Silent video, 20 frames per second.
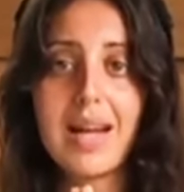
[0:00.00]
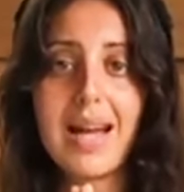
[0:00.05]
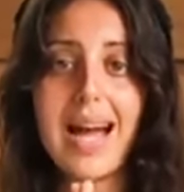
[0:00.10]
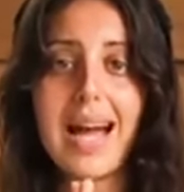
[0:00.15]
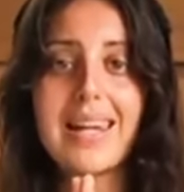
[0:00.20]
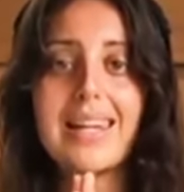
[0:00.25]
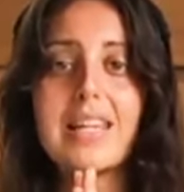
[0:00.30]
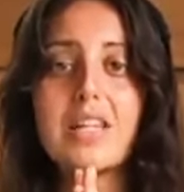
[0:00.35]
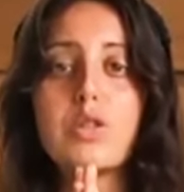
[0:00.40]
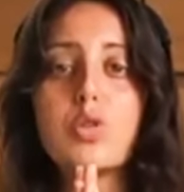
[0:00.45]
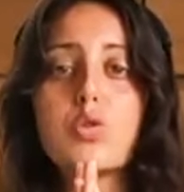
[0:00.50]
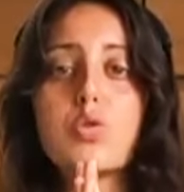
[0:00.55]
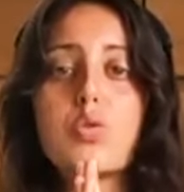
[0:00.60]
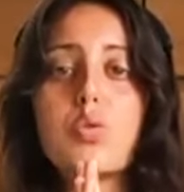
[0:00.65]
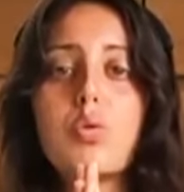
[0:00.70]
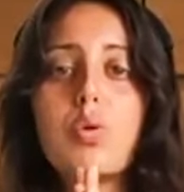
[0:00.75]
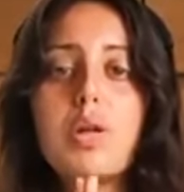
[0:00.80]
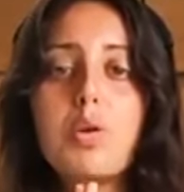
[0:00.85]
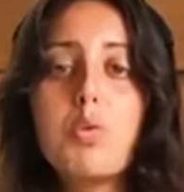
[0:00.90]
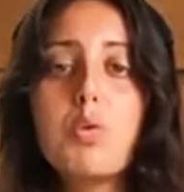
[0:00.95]
and I
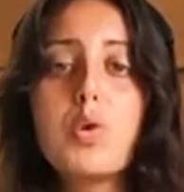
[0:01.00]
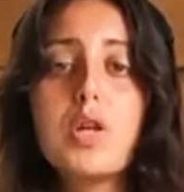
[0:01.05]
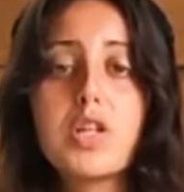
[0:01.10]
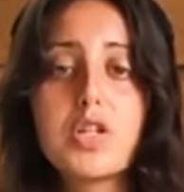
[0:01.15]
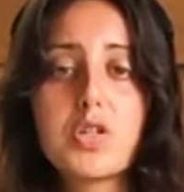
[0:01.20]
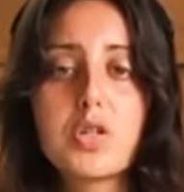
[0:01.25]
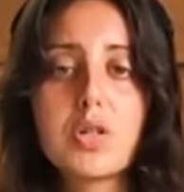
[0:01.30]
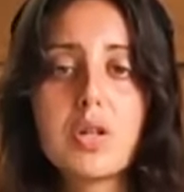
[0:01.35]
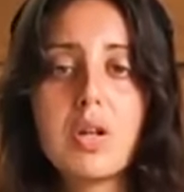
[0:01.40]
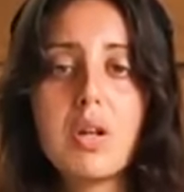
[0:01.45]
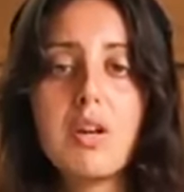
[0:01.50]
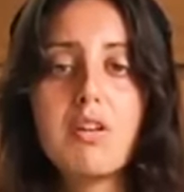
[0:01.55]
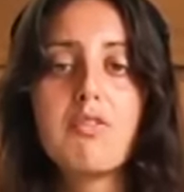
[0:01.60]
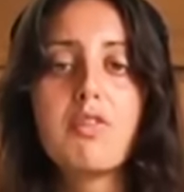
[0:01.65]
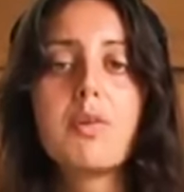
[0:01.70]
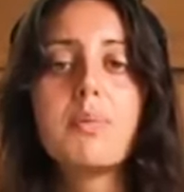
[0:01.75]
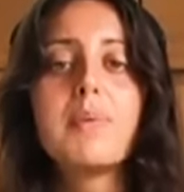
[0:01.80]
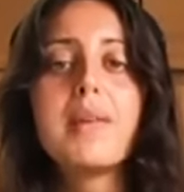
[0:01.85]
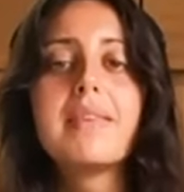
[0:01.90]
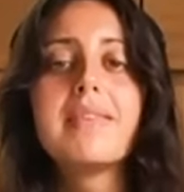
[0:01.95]
truly wish
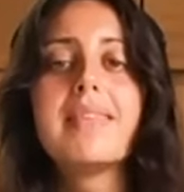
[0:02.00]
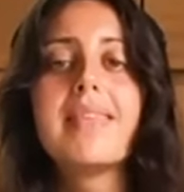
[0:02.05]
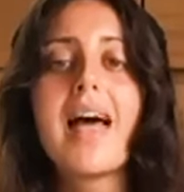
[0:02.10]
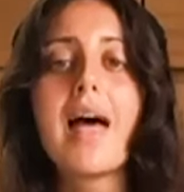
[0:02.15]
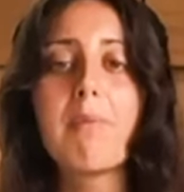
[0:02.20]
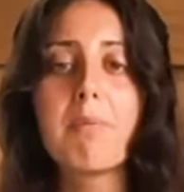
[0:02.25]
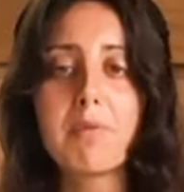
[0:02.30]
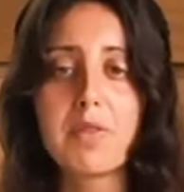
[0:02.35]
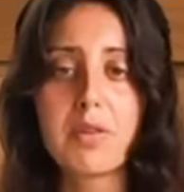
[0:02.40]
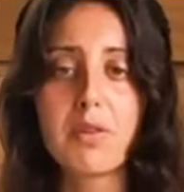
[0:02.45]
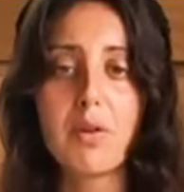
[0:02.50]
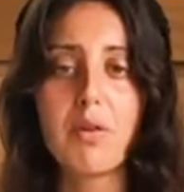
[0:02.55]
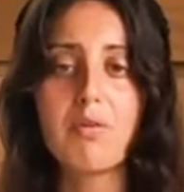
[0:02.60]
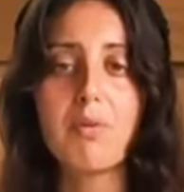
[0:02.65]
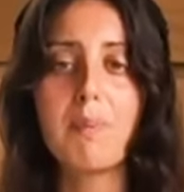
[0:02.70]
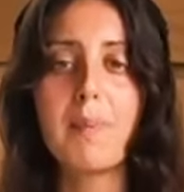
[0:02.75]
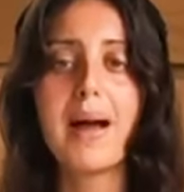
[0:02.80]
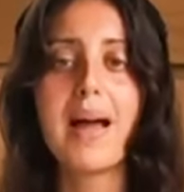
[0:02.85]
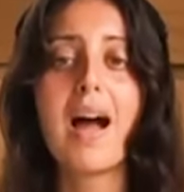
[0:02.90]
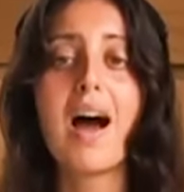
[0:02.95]
from the depth of
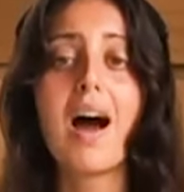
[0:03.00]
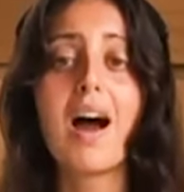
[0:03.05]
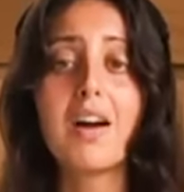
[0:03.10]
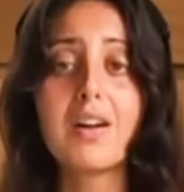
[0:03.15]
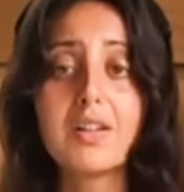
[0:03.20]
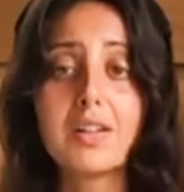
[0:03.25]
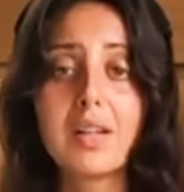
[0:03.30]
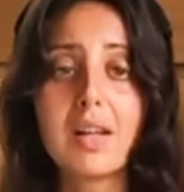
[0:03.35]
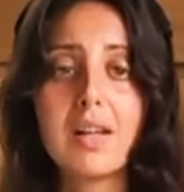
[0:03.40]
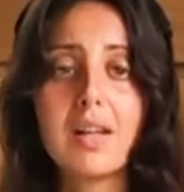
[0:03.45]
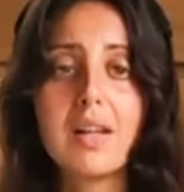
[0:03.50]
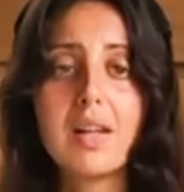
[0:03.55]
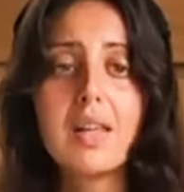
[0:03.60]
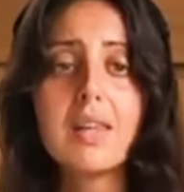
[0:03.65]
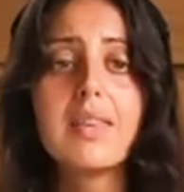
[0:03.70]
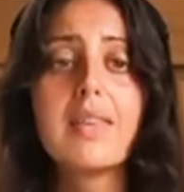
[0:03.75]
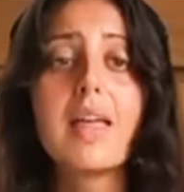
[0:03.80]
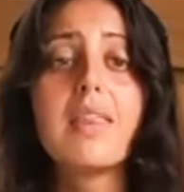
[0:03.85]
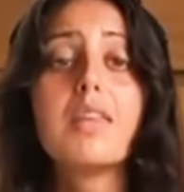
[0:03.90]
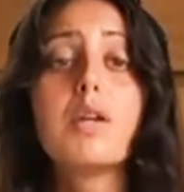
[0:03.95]
my heart
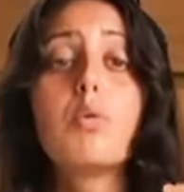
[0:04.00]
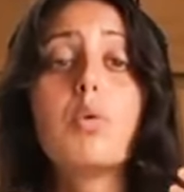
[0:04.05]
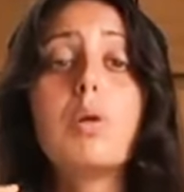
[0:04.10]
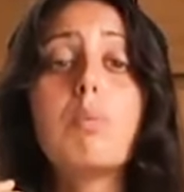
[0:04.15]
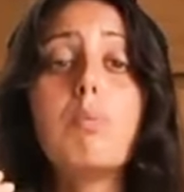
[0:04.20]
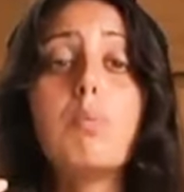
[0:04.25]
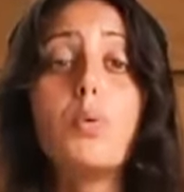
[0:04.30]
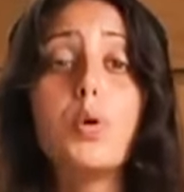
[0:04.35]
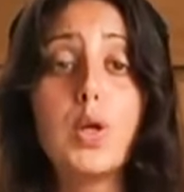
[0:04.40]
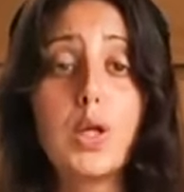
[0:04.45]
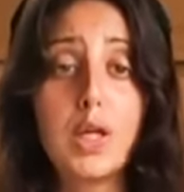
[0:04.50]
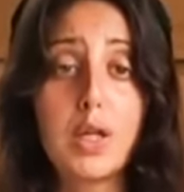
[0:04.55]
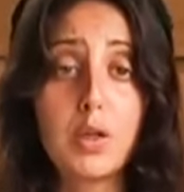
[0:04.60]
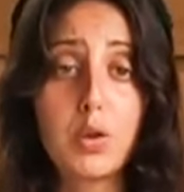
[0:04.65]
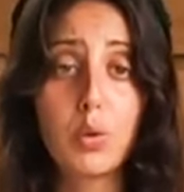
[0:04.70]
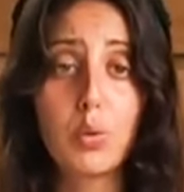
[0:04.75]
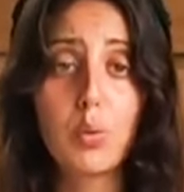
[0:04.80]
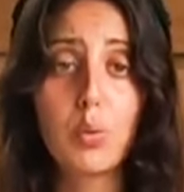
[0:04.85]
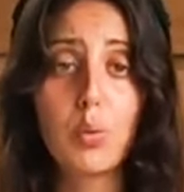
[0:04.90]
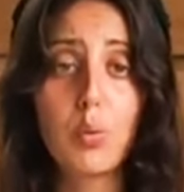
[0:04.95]
that it will bring
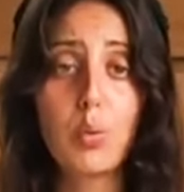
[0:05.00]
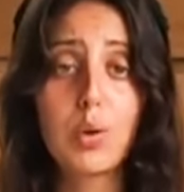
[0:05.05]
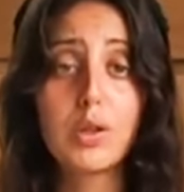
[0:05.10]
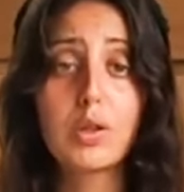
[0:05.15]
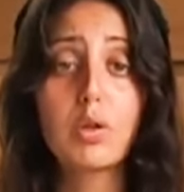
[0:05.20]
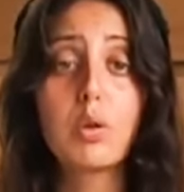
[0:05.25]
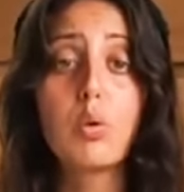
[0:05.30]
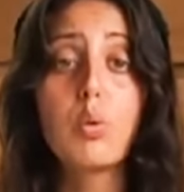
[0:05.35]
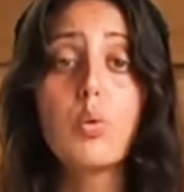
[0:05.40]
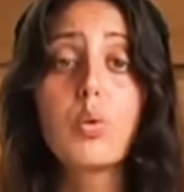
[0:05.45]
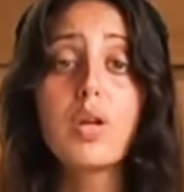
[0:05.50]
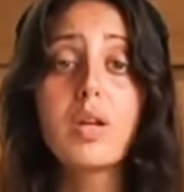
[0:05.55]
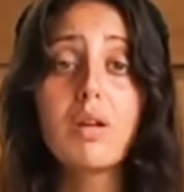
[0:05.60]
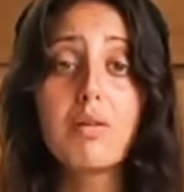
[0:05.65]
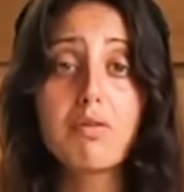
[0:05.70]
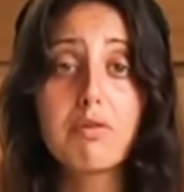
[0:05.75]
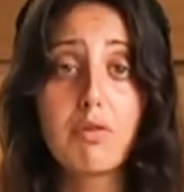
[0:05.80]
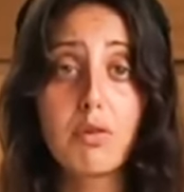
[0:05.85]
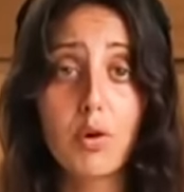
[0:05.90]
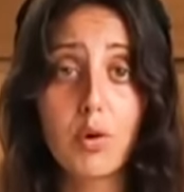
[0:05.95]
you what you're looking
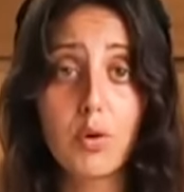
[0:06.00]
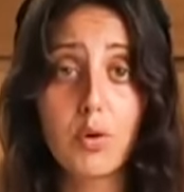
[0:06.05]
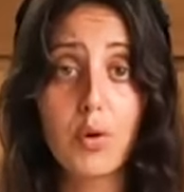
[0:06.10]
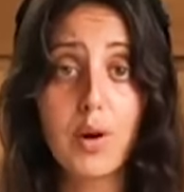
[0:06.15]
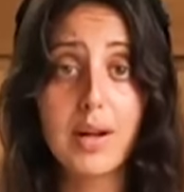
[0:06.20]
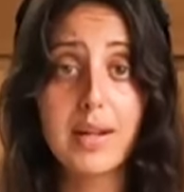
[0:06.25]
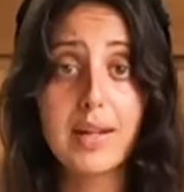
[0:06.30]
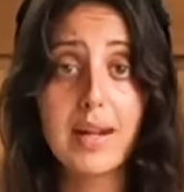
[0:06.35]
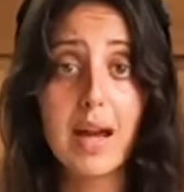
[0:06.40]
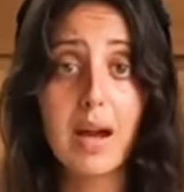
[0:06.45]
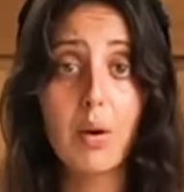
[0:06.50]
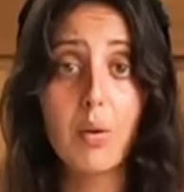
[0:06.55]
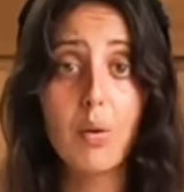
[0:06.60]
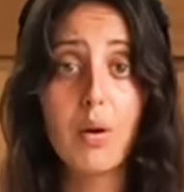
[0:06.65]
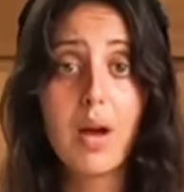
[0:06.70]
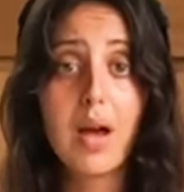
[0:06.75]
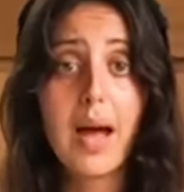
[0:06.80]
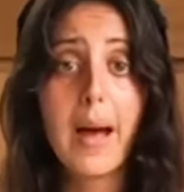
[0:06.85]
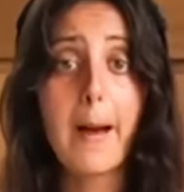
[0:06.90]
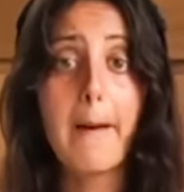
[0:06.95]
for right now,
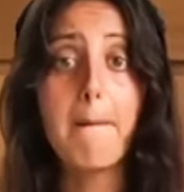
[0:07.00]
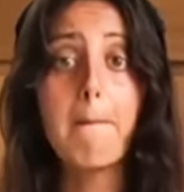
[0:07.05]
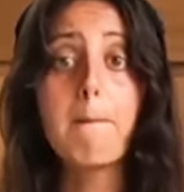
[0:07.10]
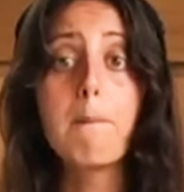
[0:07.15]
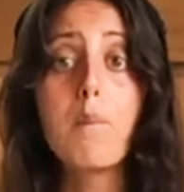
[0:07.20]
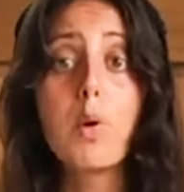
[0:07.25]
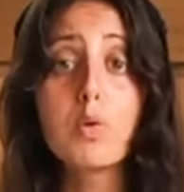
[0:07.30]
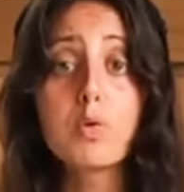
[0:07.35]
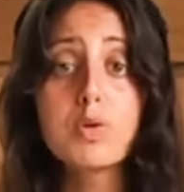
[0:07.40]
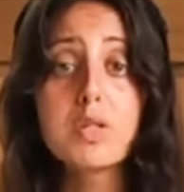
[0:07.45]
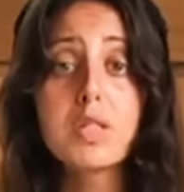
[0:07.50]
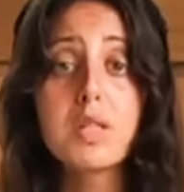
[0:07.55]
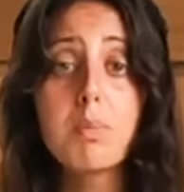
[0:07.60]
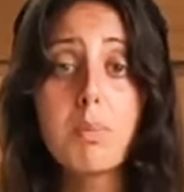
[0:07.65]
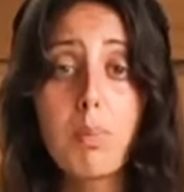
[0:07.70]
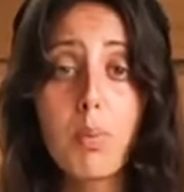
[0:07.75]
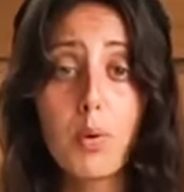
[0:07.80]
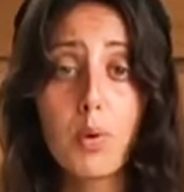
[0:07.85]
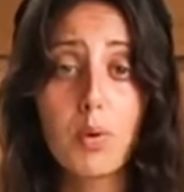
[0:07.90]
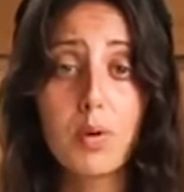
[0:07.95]
and most
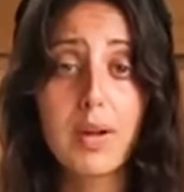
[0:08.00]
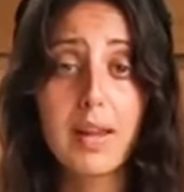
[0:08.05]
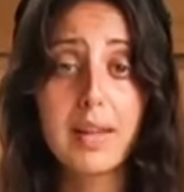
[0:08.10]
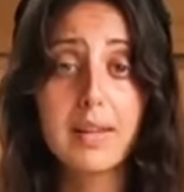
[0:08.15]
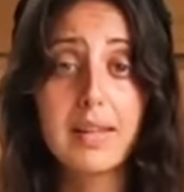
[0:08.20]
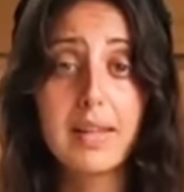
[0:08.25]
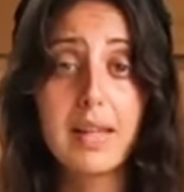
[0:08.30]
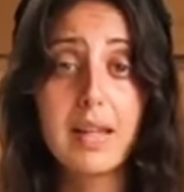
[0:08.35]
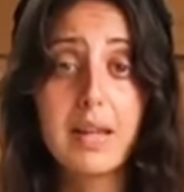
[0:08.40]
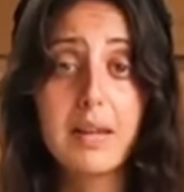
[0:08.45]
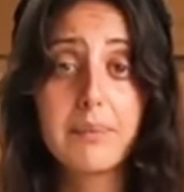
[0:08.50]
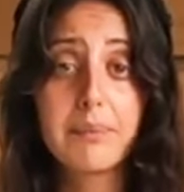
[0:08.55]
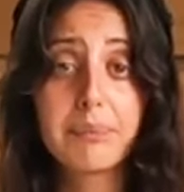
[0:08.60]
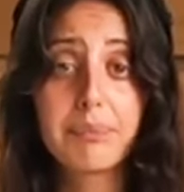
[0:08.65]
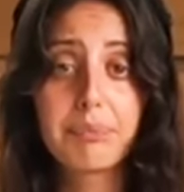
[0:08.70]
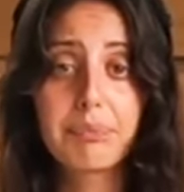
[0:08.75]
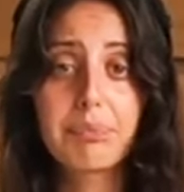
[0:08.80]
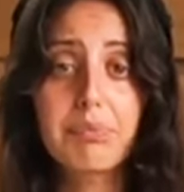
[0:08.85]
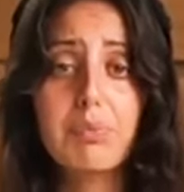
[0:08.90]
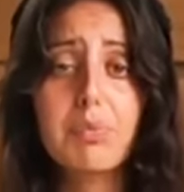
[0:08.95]
importantly,
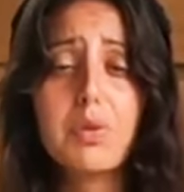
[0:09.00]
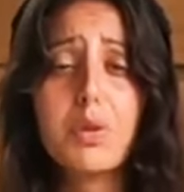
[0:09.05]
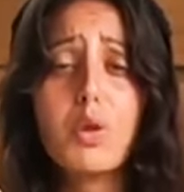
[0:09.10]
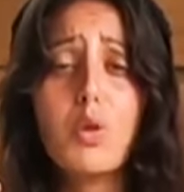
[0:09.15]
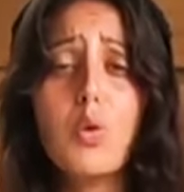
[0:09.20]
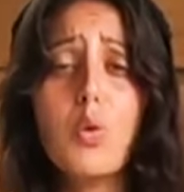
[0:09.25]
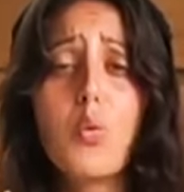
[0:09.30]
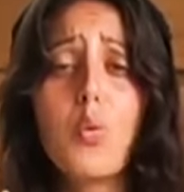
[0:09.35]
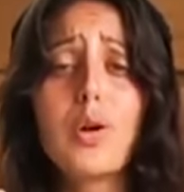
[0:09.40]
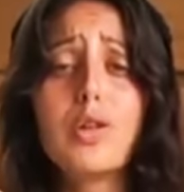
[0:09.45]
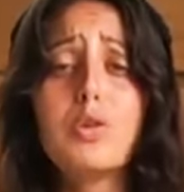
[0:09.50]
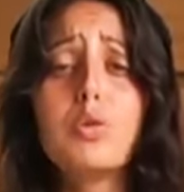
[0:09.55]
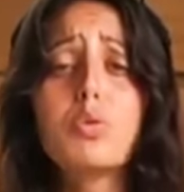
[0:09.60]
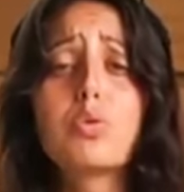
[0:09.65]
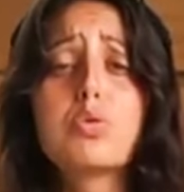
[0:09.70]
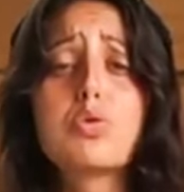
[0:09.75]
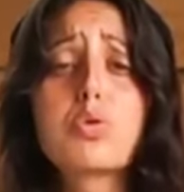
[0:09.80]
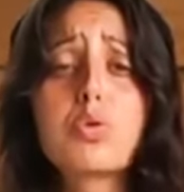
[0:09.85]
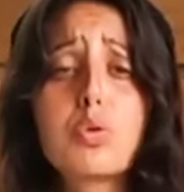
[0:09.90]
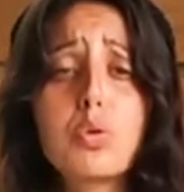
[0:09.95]
what you
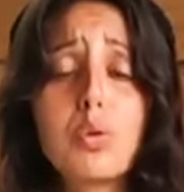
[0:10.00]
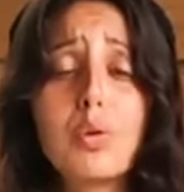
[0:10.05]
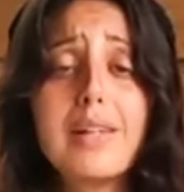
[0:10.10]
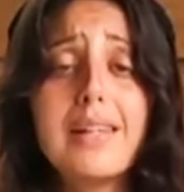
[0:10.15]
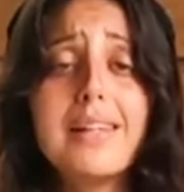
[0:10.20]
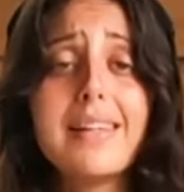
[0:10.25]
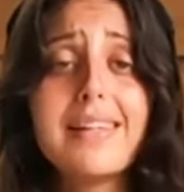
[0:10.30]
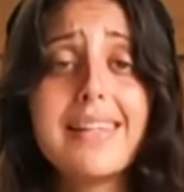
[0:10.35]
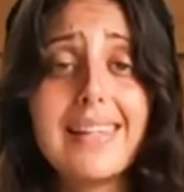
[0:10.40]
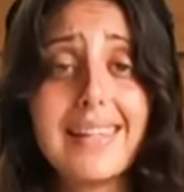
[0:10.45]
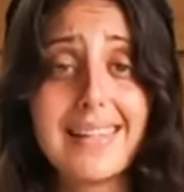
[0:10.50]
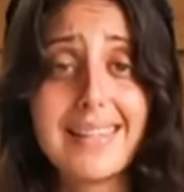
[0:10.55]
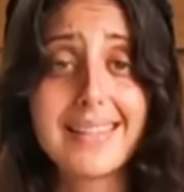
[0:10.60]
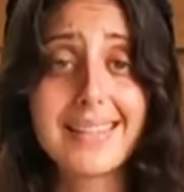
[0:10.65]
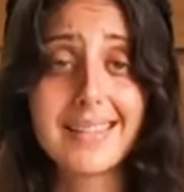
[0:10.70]
truly need.